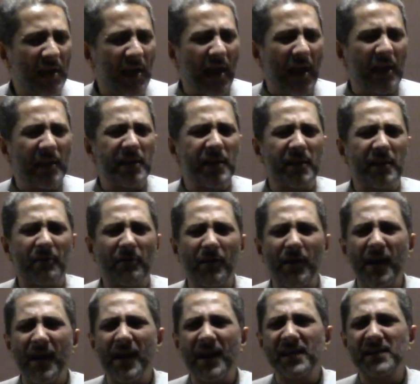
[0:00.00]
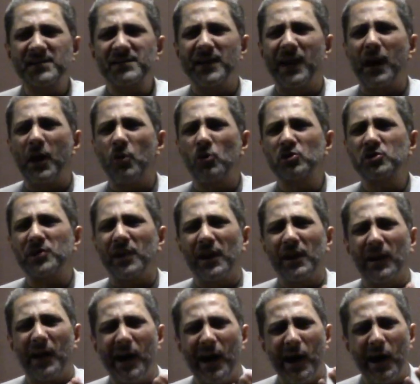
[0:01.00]
And he cries out
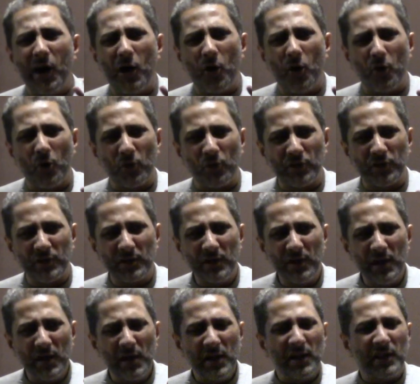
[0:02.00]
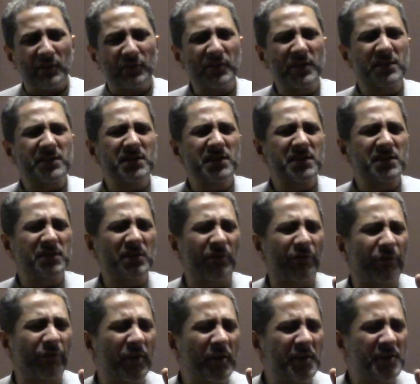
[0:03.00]
aloud, This is
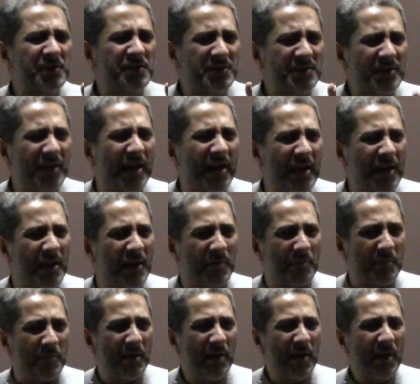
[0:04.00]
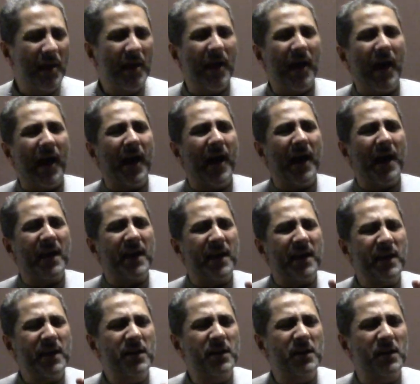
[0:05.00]
the first time I
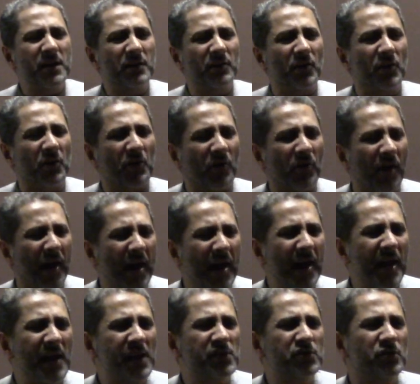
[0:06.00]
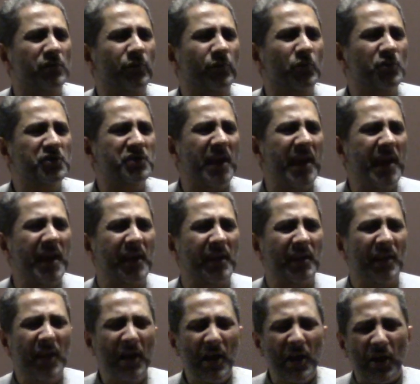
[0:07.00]
hear the cries of
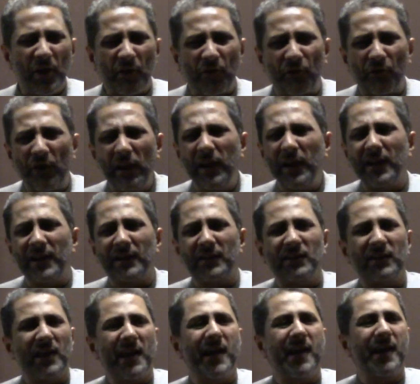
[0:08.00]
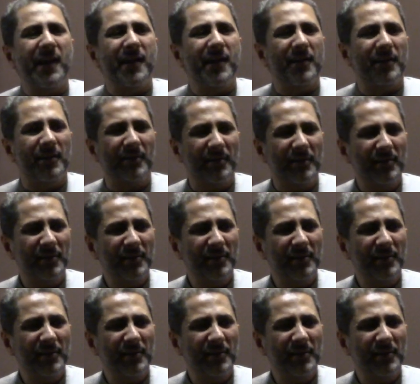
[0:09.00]
Hussein filling the air.